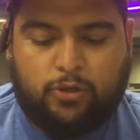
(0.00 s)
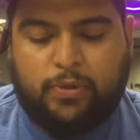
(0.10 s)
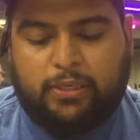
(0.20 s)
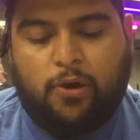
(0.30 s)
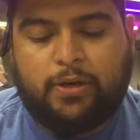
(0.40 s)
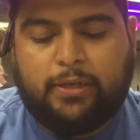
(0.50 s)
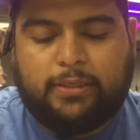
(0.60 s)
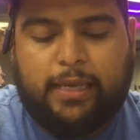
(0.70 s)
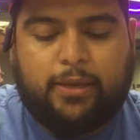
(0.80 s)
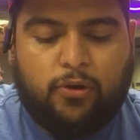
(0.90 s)
So what this card
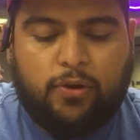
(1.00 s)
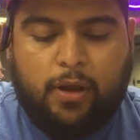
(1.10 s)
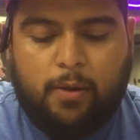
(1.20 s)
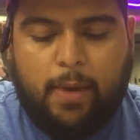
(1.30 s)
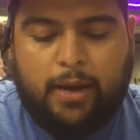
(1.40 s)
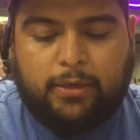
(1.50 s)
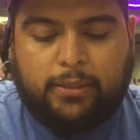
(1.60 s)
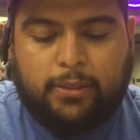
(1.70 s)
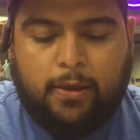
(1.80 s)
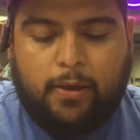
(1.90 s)
does is like you could
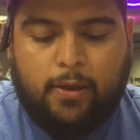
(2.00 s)
banish.